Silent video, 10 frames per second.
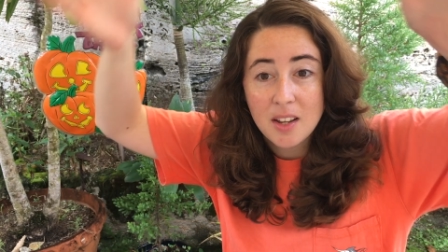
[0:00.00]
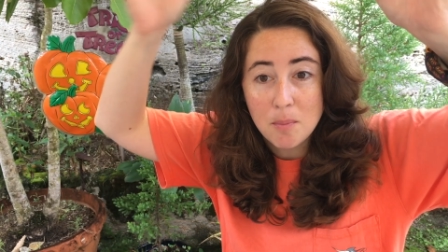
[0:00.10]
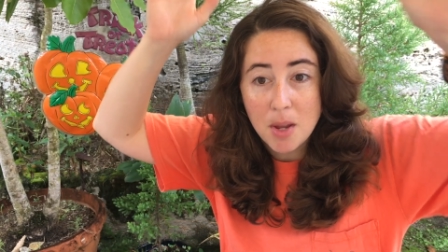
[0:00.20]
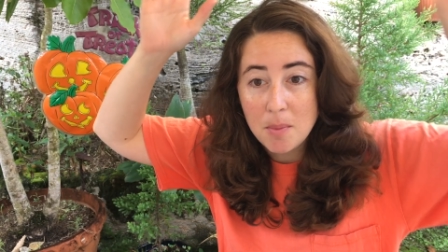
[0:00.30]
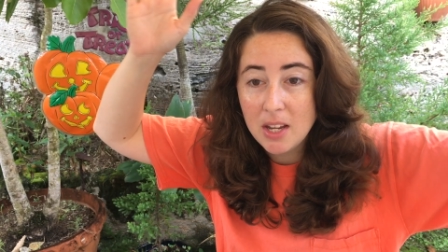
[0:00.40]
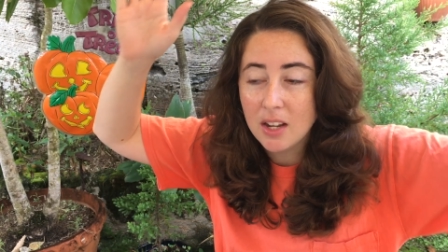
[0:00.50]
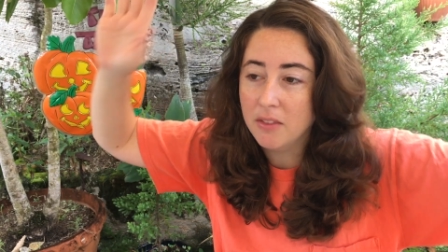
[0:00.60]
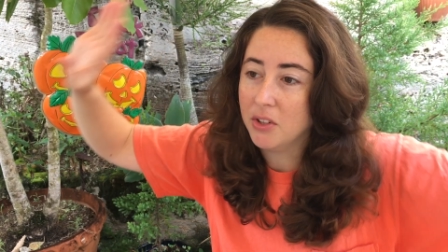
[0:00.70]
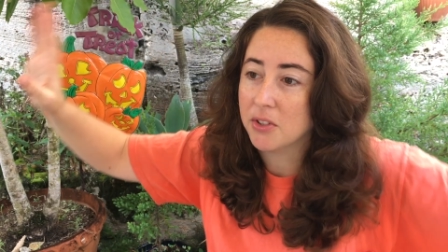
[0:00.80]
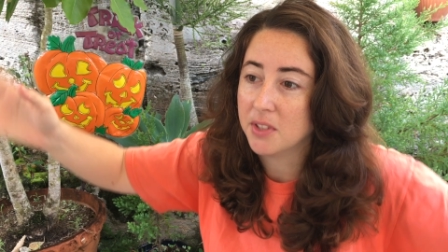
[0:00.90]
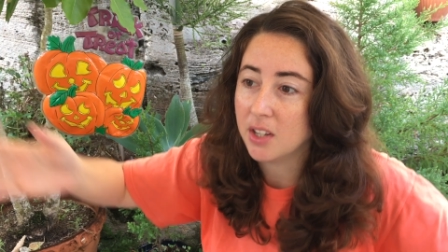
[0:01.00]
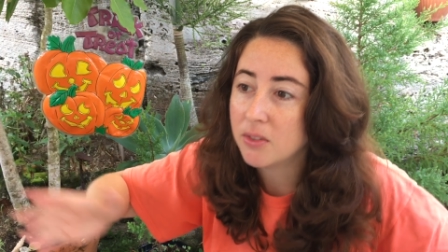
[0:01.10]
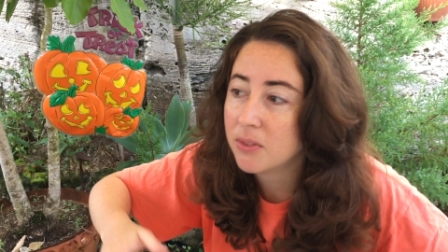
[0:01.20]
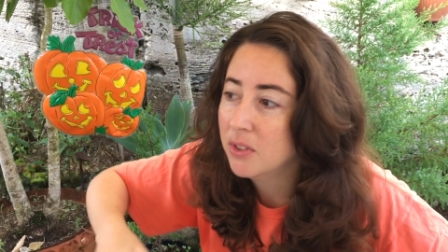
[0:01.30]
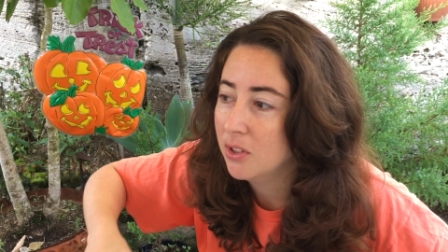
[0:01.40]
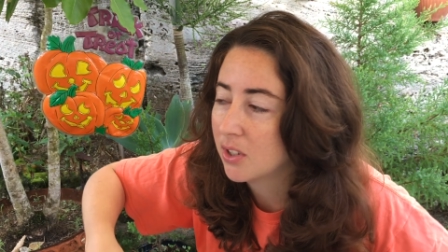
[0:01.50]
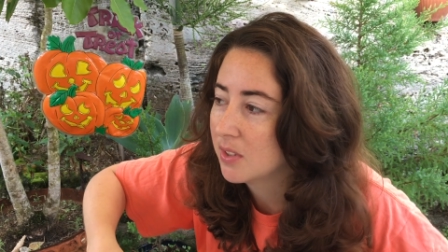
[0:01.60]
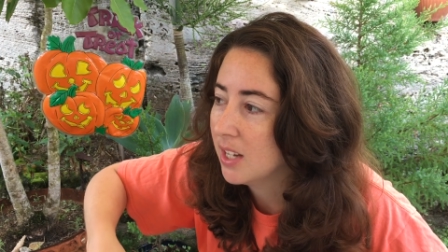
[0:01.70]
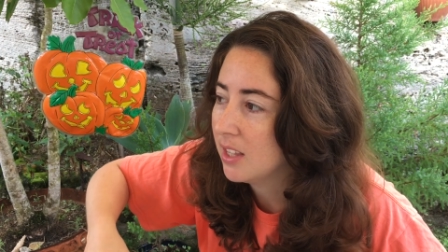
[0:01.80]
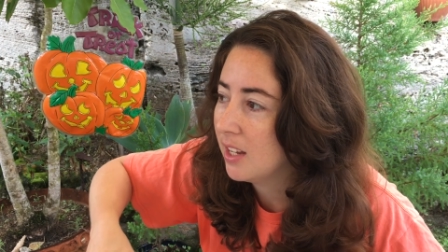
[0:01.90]
maybe of yourself looks
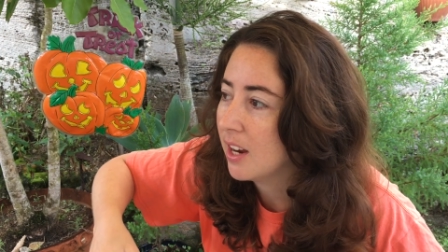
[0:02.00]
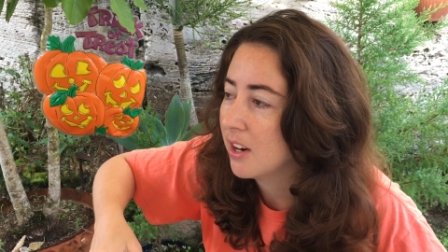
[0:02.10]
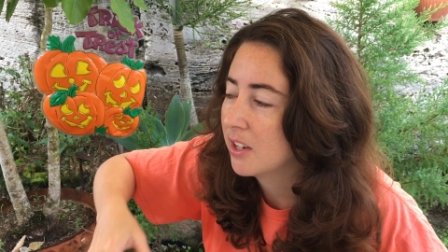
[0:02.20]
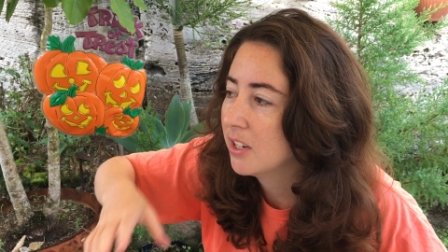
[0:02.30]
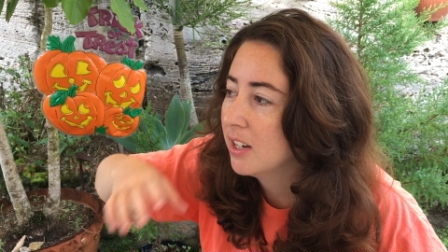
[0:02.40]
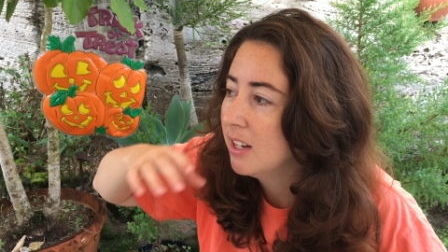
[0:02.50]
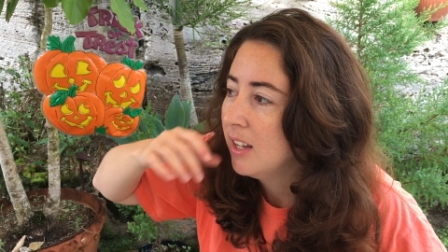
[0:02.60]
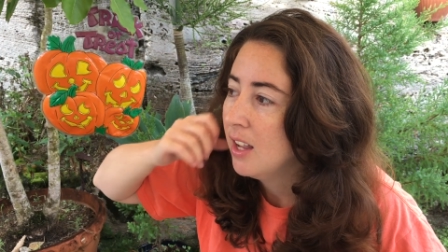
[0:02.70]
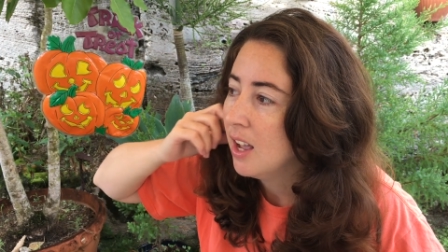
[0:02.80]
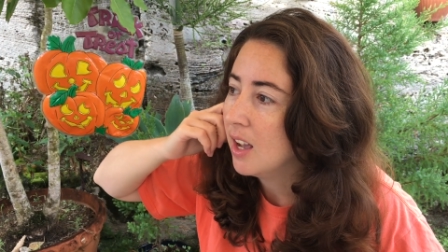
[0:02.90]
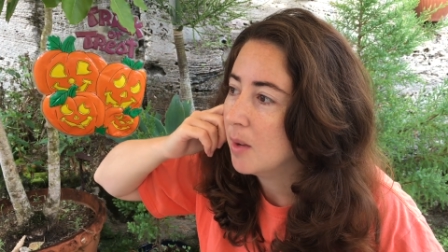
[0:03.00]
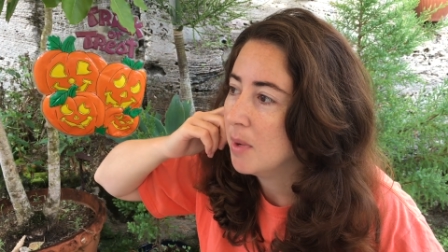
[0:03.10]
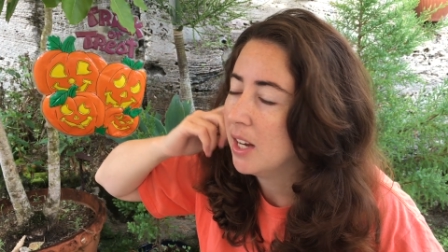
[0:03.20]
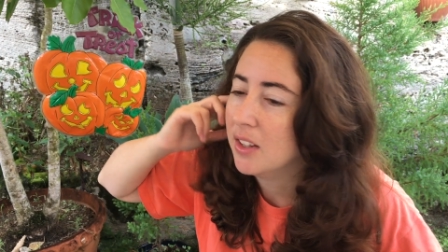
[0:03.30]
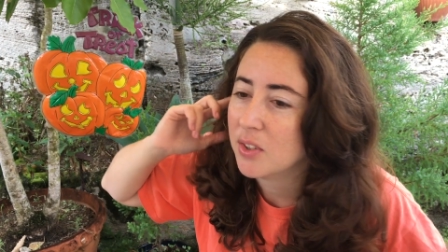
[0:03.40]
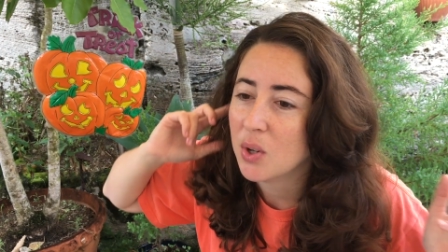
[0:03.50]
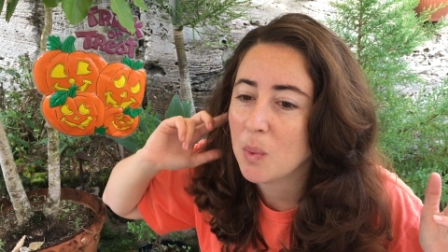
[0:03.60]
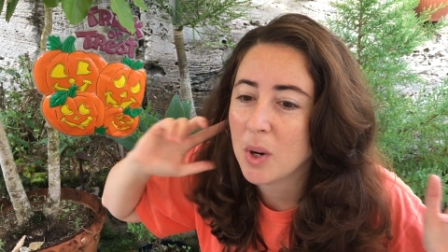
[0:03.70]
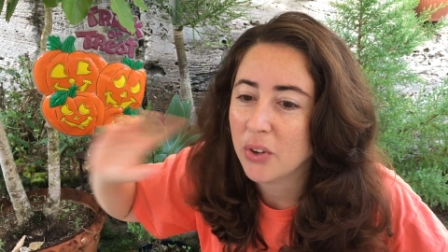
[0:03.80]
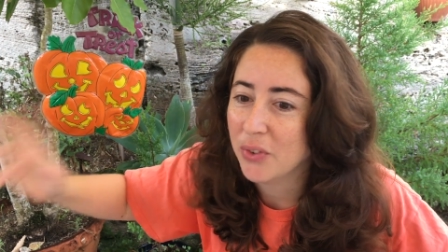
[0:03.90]
like the character, it can still
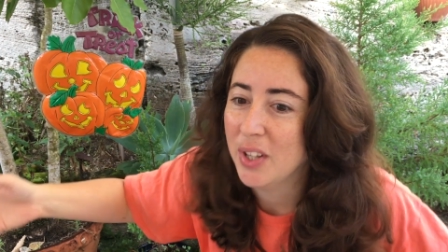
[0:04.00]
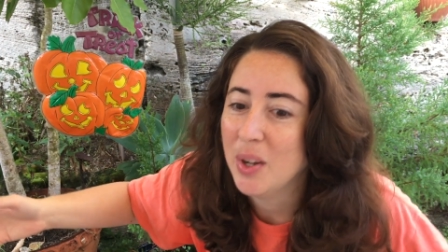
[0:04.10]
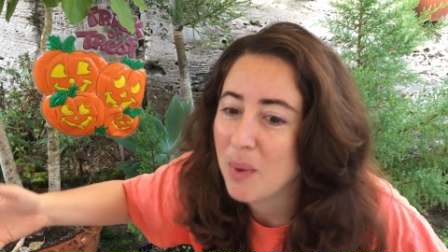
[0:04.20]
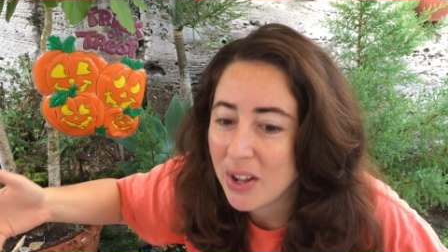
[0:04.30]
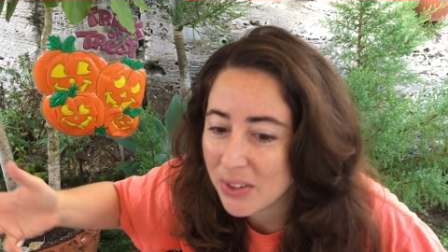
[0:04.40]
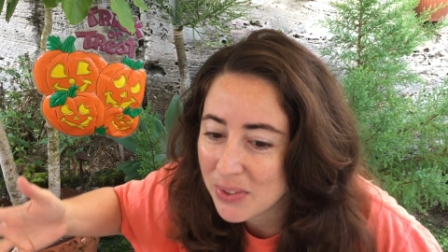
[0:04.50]
work really well.